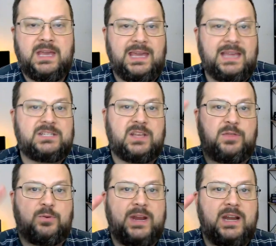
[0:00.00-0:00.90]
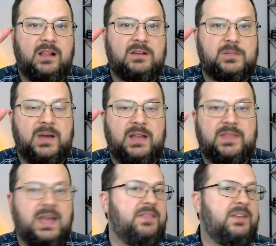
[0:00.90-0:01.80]
It's $3 a
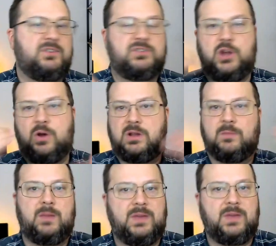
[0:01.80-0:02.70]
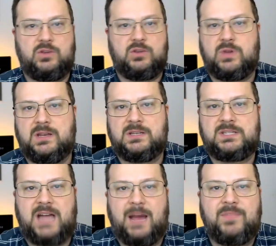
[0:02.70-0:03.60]
month and there's no commitment. You can
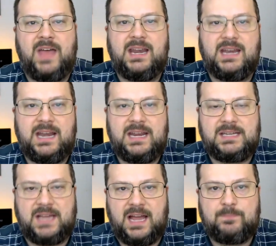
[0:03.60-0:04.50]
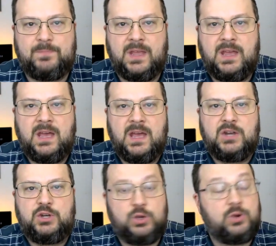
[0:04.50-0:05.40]
stop that at any time.
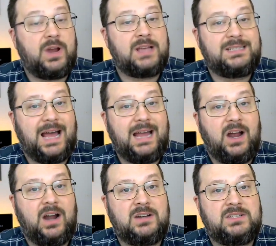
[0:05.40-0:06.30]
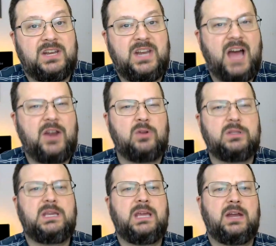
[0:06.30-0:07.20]
DUGROZ Diehards not
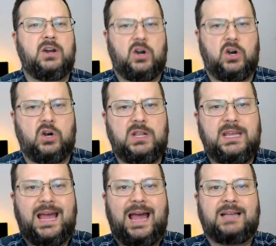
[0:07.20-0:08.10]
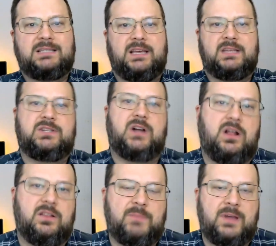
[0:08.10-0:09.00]
only get early access to
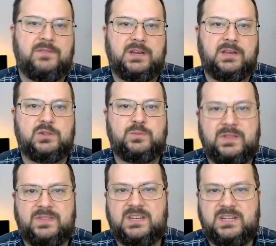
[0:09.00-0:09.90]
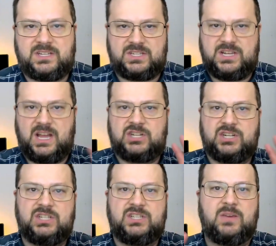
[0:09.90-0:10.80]
all of my videos, but the
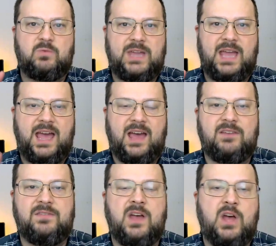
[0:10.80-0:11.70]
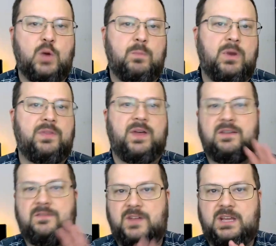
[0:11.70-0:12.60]
discussions that we have both
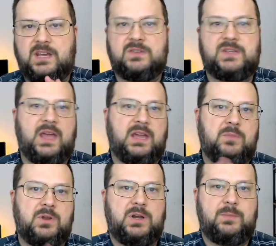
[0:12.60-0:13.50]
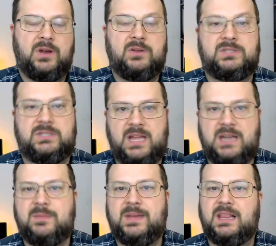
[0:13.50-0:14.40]
on videos and community posts
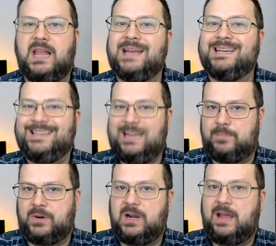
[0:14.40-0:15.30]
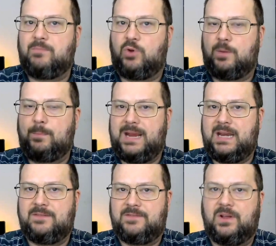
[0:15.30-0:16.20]
tend to be a lot deeper and more
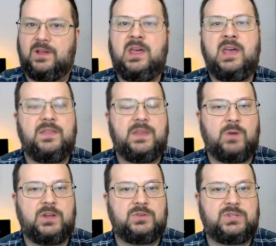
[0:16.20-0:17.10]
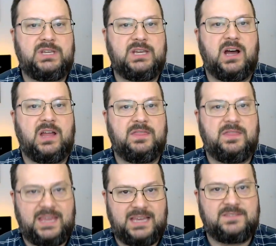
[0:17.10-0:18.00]
meaningful than what you see on
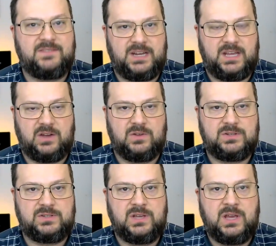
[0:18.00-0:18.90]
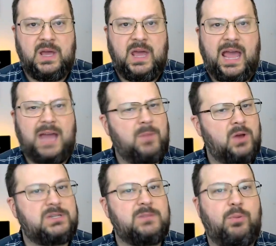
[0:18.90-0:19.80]
these videos. And
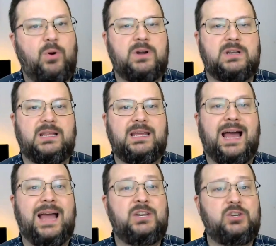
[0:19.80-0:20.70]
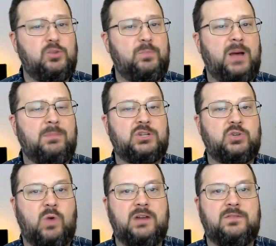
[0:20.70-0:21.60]
most importantly, I do publish
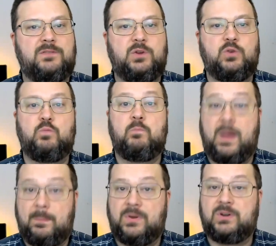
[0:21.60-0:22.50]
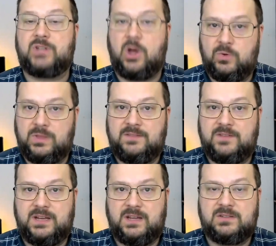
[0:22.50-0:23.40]
quite a few members only
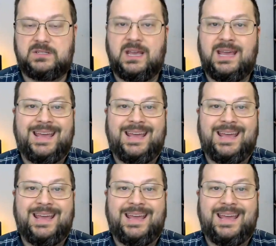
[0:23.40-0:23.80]
videos.